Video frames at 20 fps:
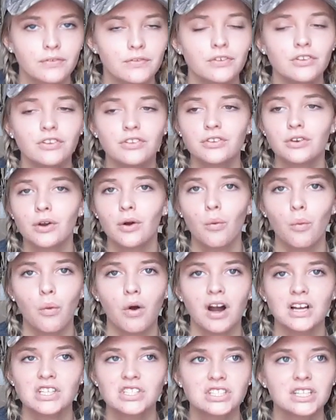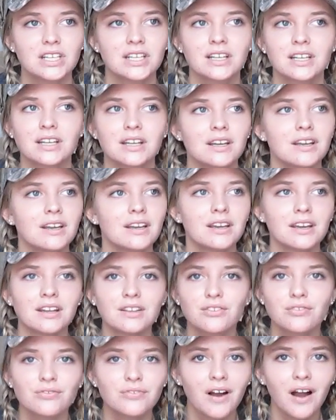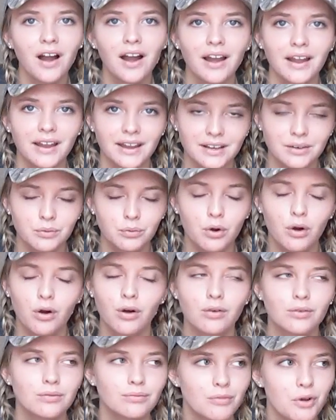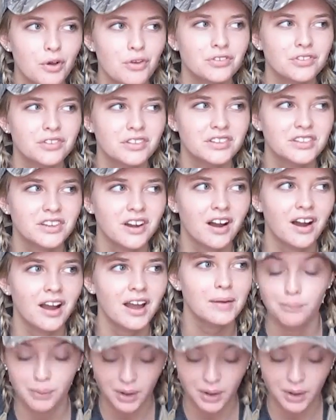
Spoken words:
If you just go wash it, it's fine. Well, most of the time.